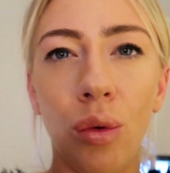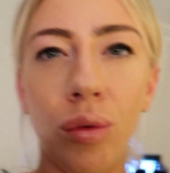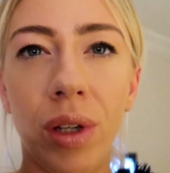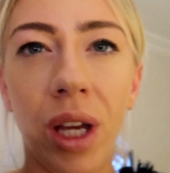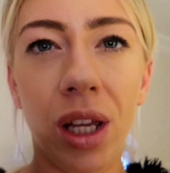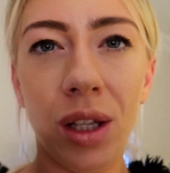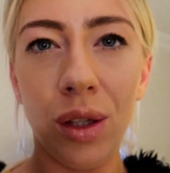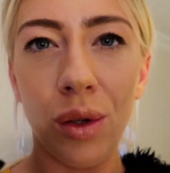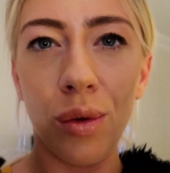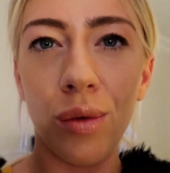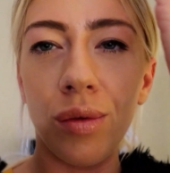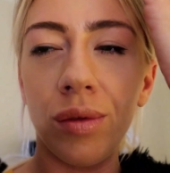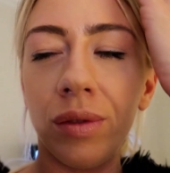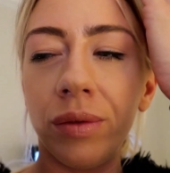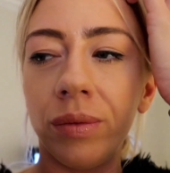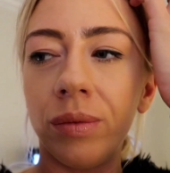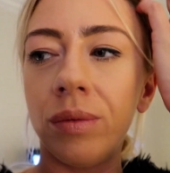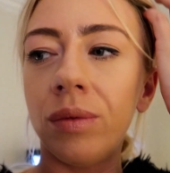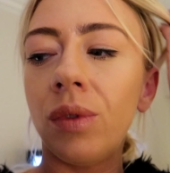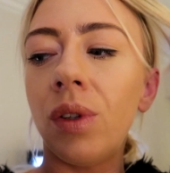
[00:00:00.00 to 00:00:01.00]
Okay, so
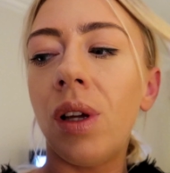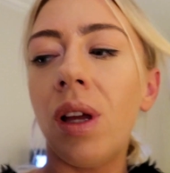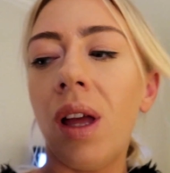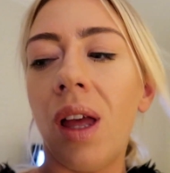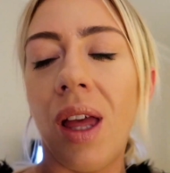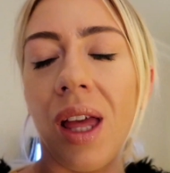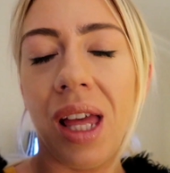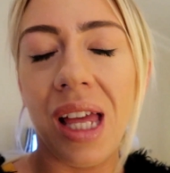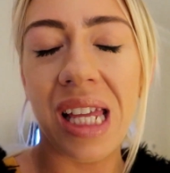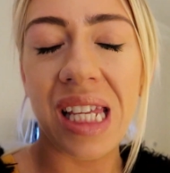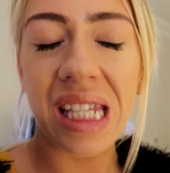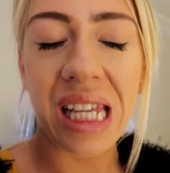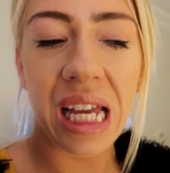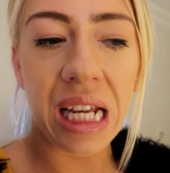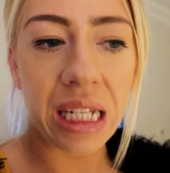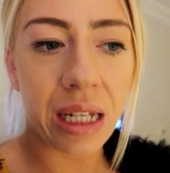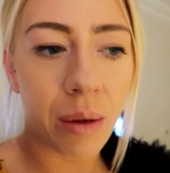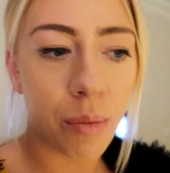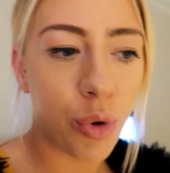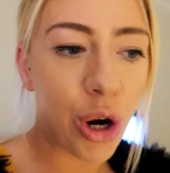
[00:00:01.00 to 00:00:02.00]

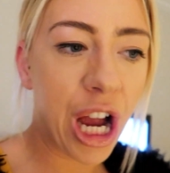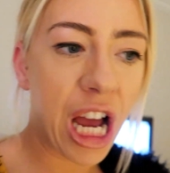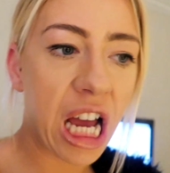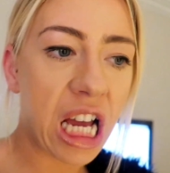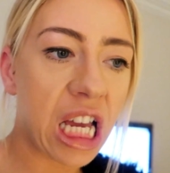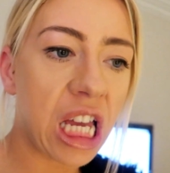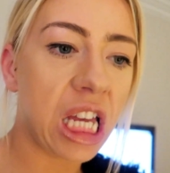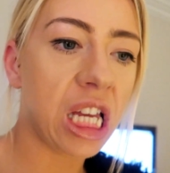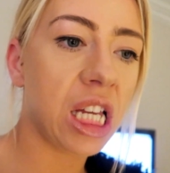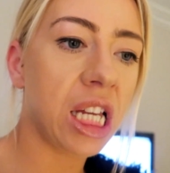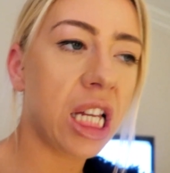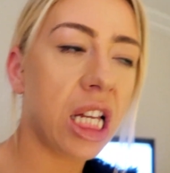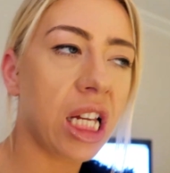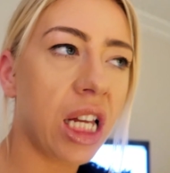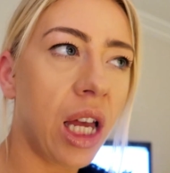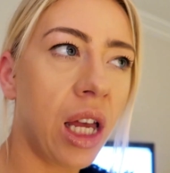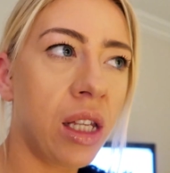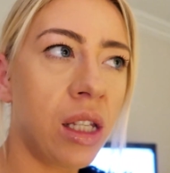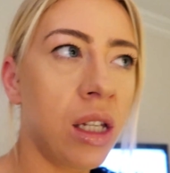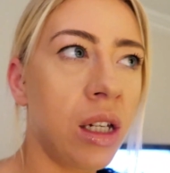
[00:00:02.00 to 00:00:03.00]
second day in Prague,
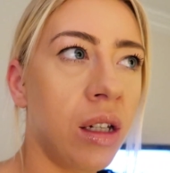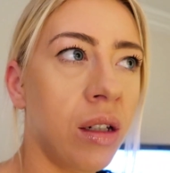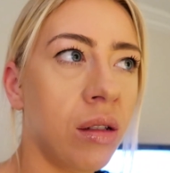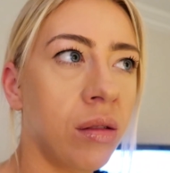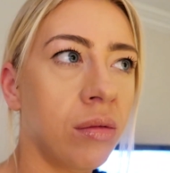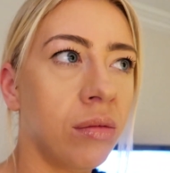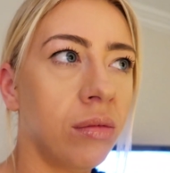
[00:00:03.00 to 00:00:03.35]
is it?